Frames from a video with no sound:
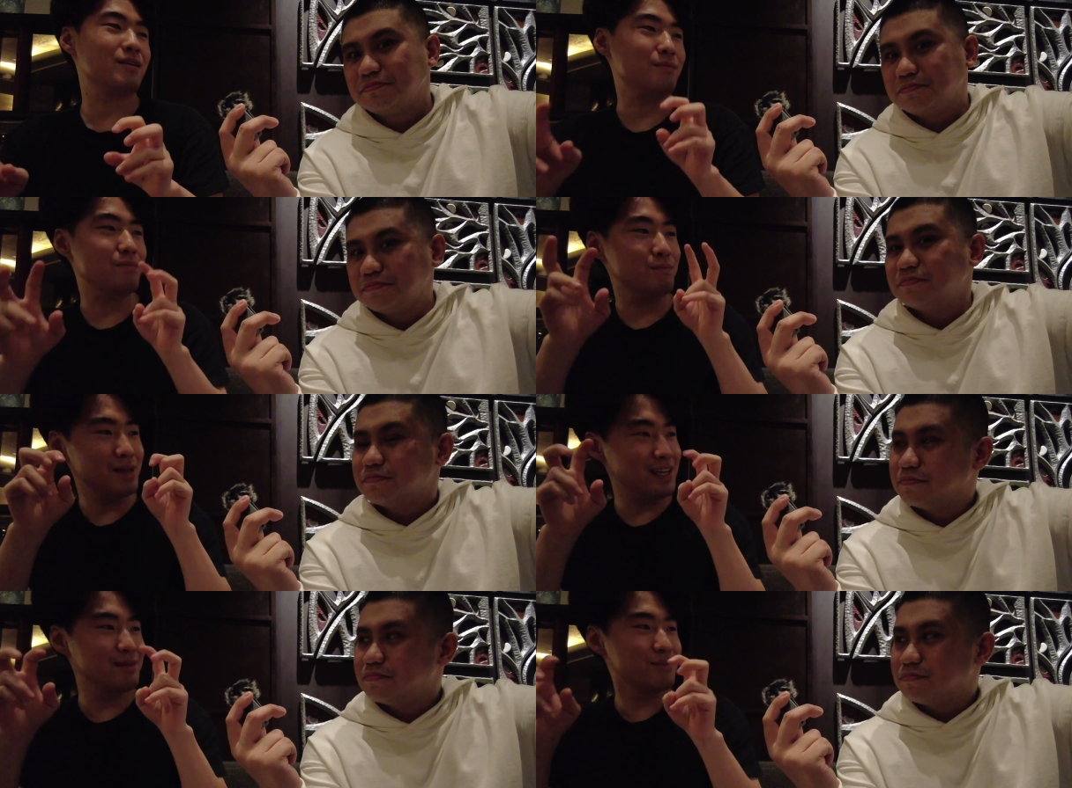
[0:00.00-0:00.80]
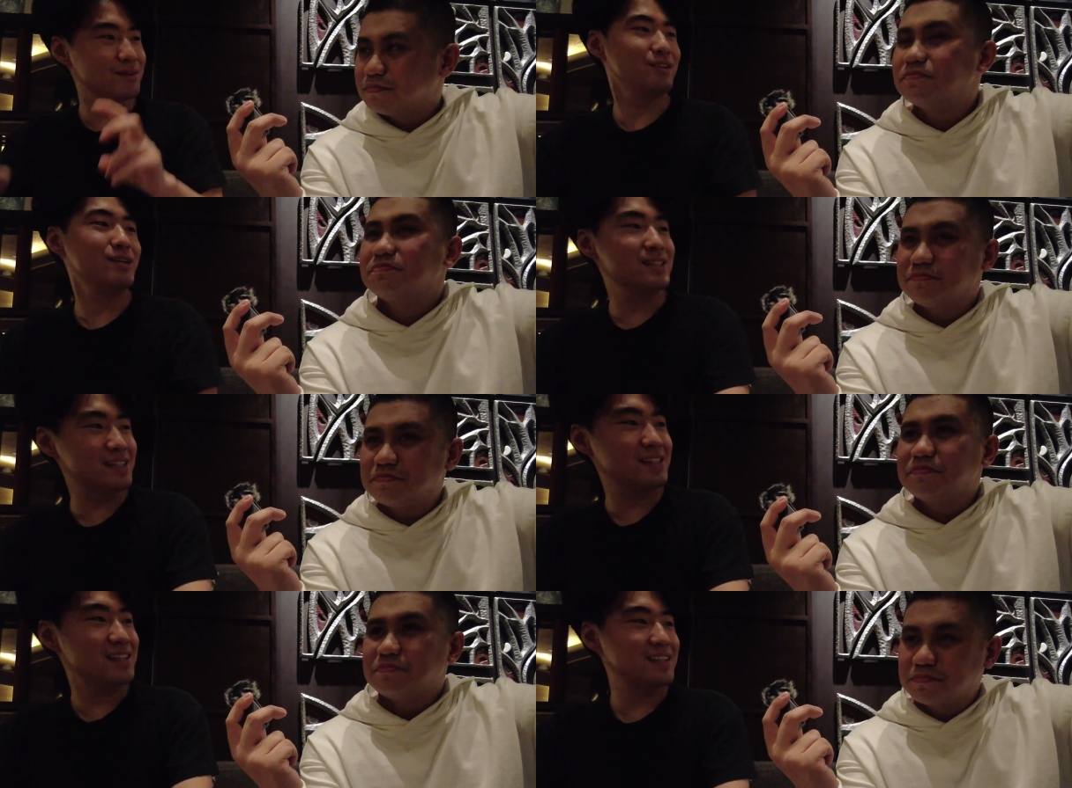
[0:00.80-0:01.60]
Speaker 1: a meme
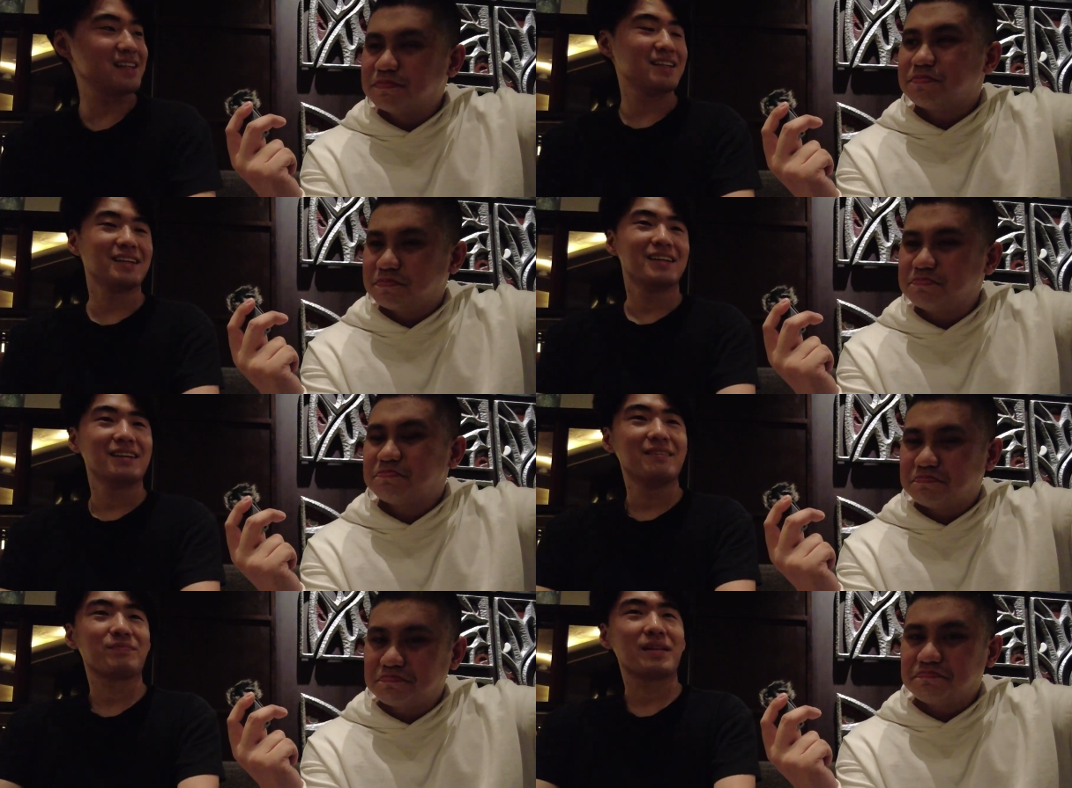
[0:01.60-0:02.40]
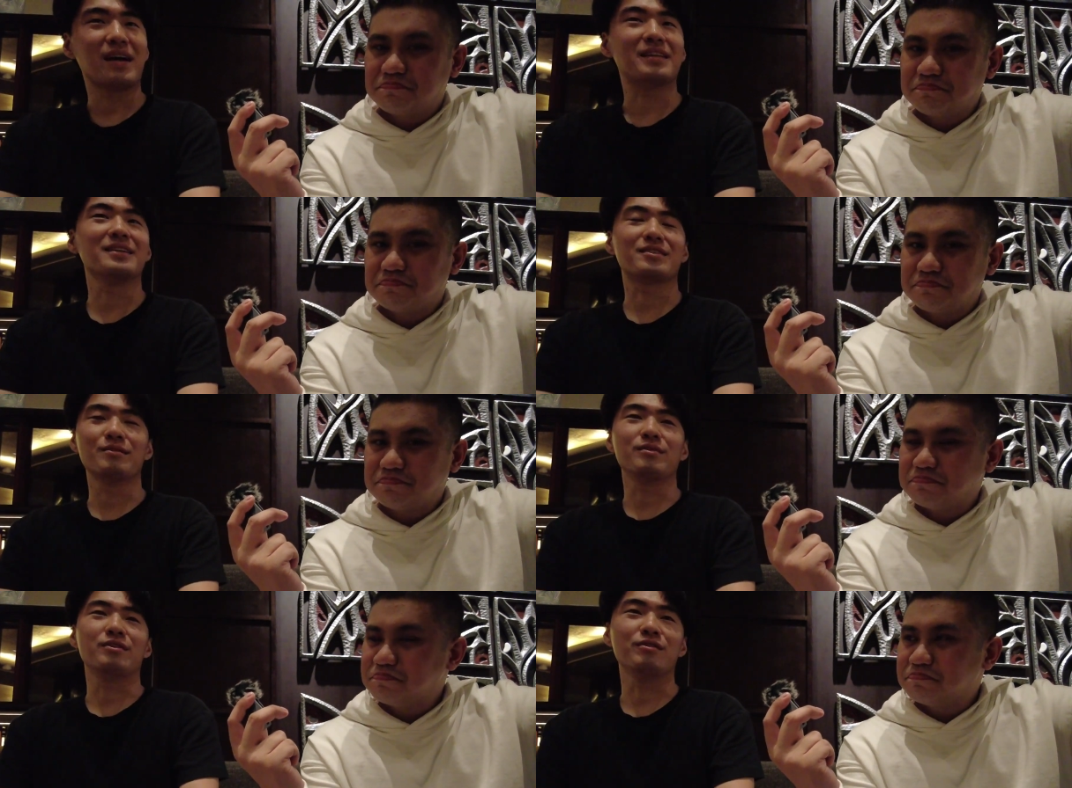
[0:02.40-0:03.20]
region I think it's
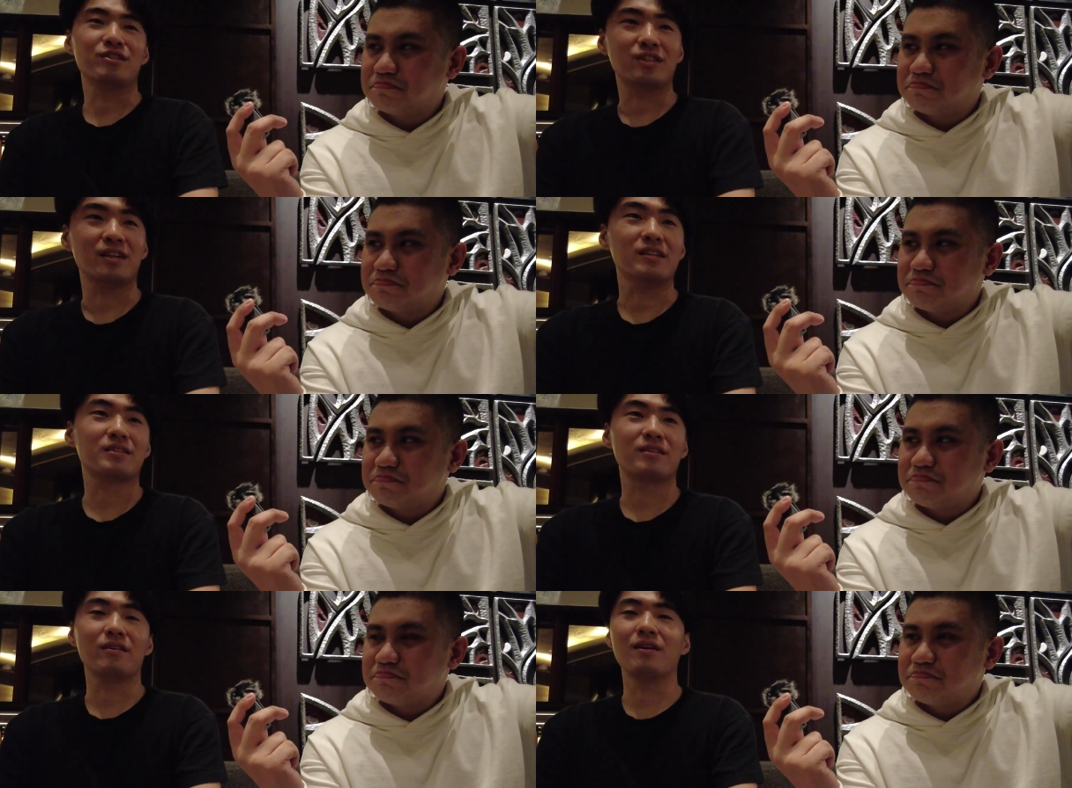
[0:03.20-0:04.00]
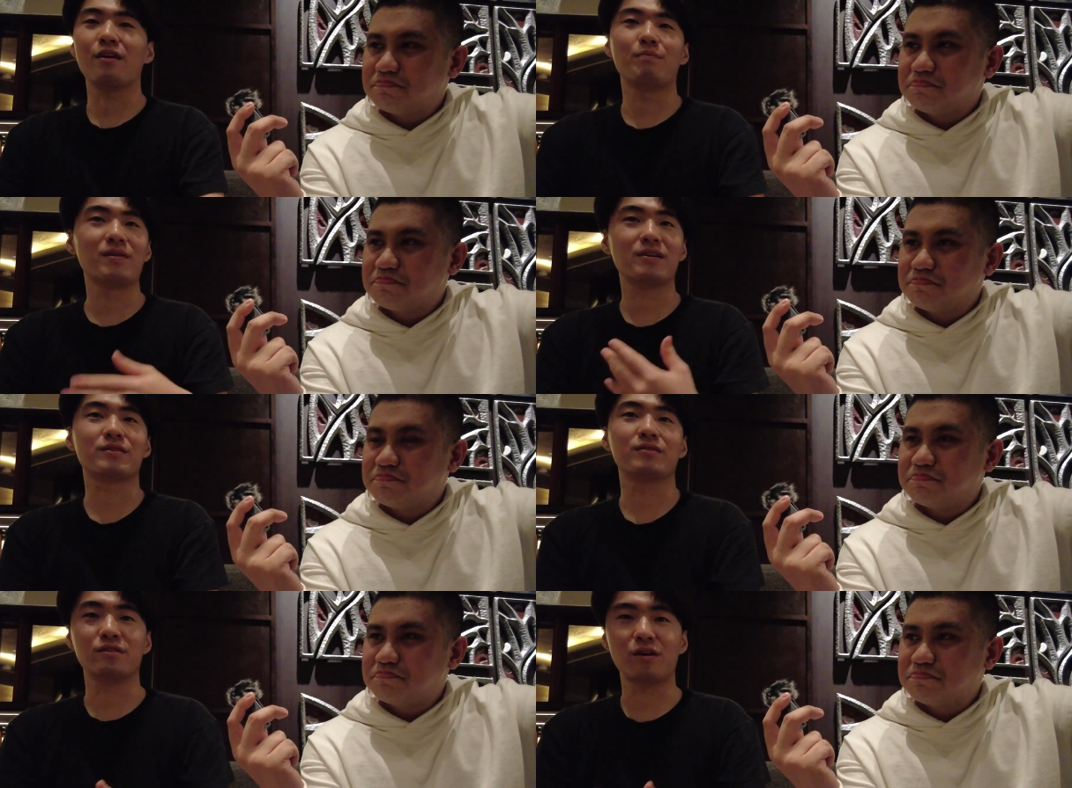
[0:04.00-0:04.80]
going to be a huge change. A lot of
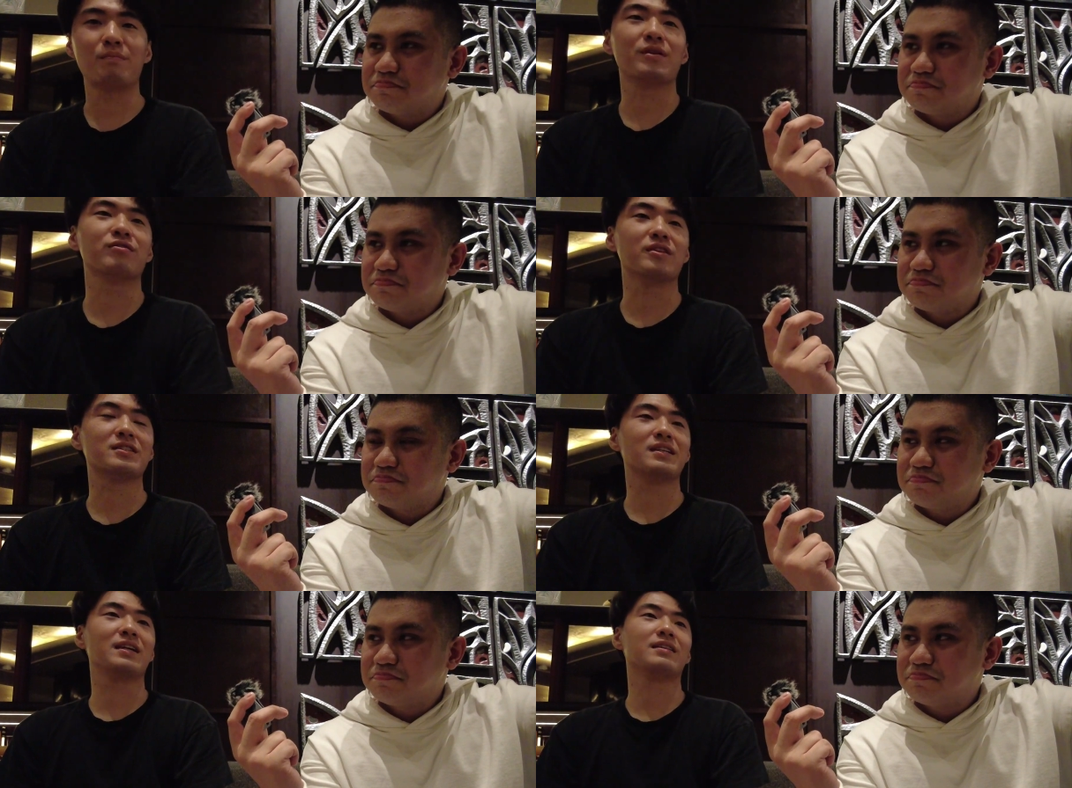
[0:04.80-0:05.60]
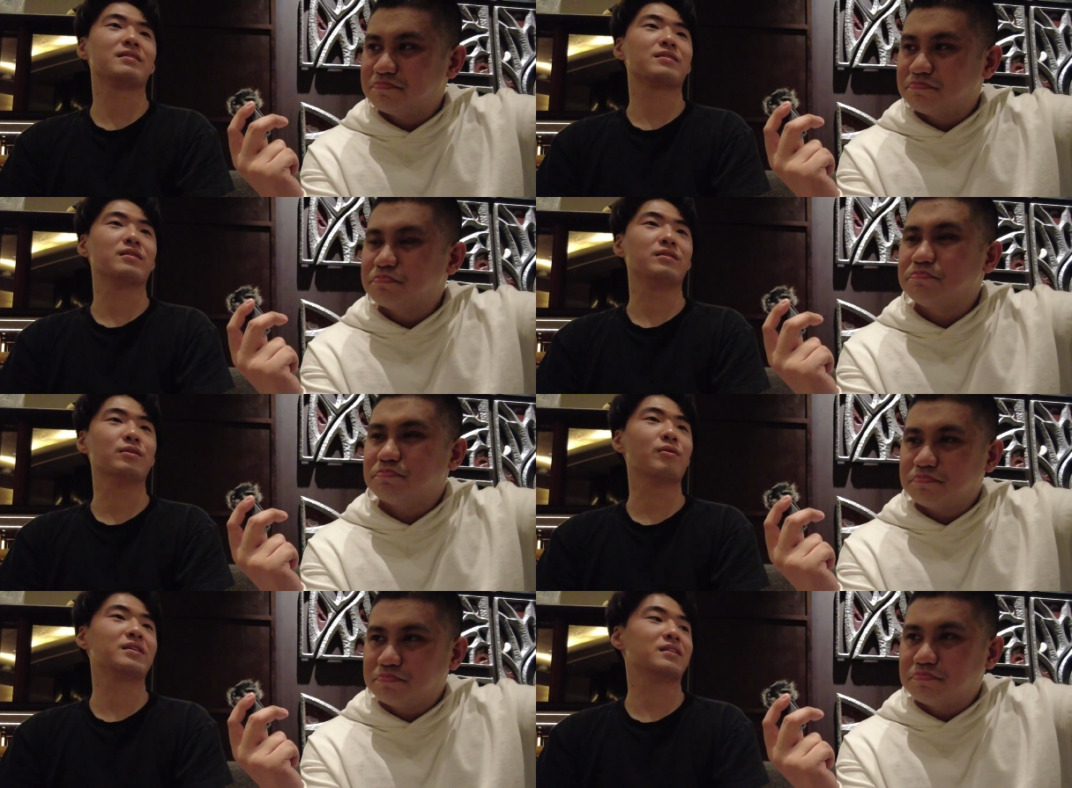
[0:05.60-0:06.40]
players going to jump into the scene
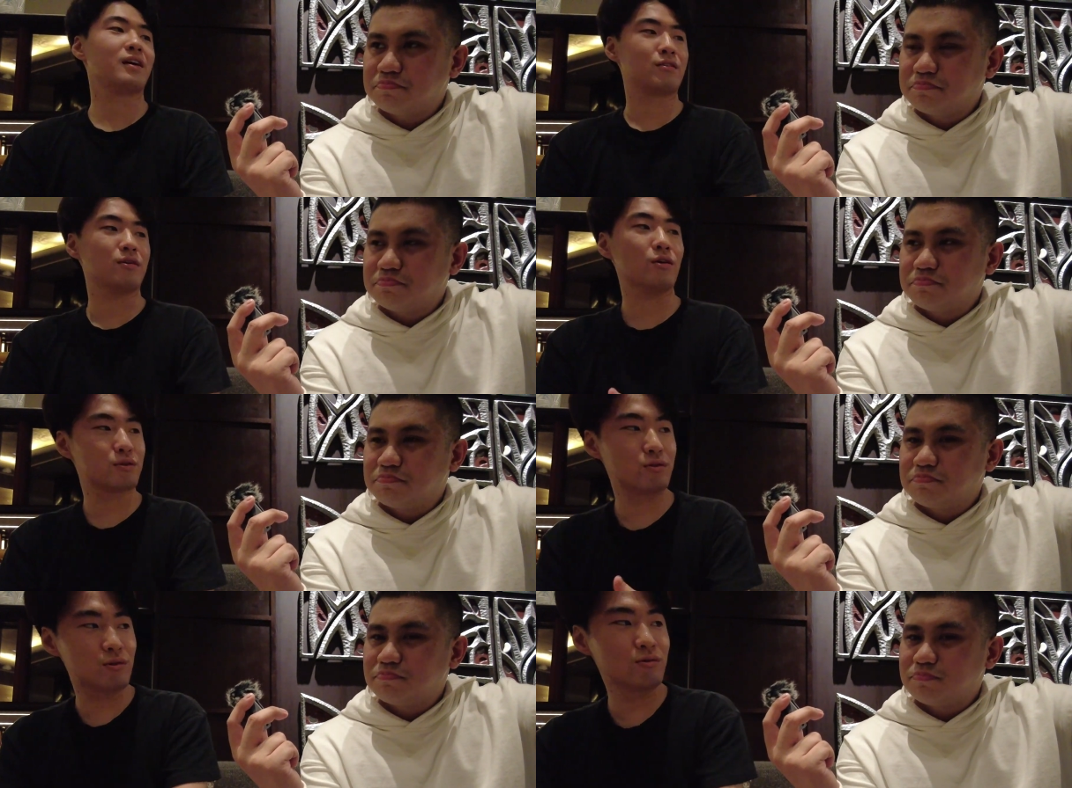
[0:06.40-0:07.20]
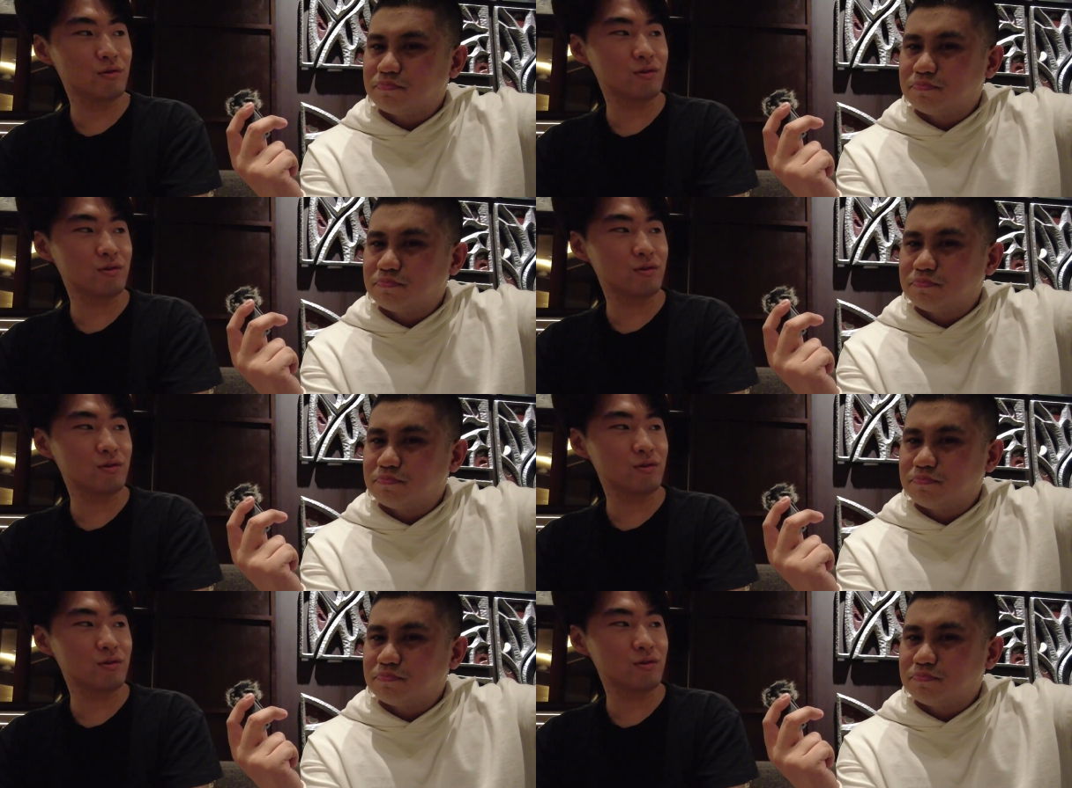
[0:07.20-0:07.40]
knowing that they could also do,